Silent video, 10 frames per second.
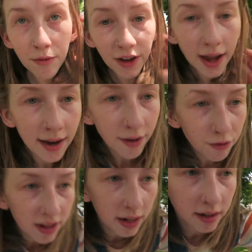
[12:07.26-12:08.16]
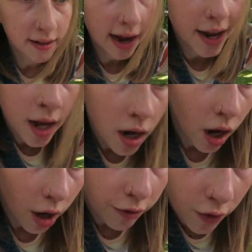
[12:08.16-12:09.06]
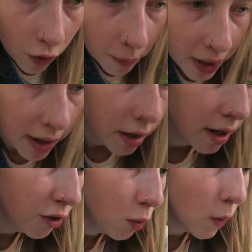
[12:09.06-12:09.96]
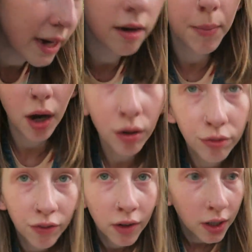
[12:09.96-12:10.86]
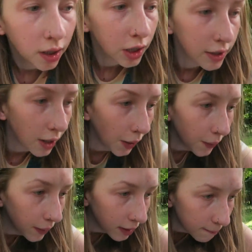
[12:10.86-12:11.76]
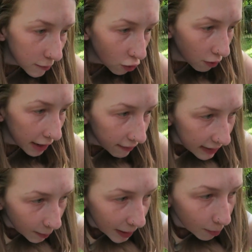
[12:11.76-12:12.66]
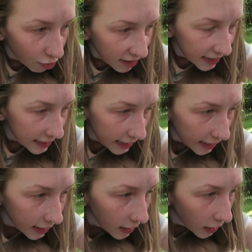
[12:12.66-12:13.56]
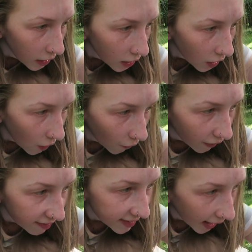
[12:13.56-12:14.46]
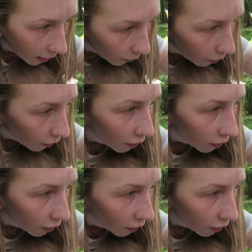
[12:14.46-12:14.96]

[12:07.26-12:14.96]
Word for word: I'm forgetting everything today. I forgot my little wind muff. So I'm sorry if it's a bit breezy on the sound.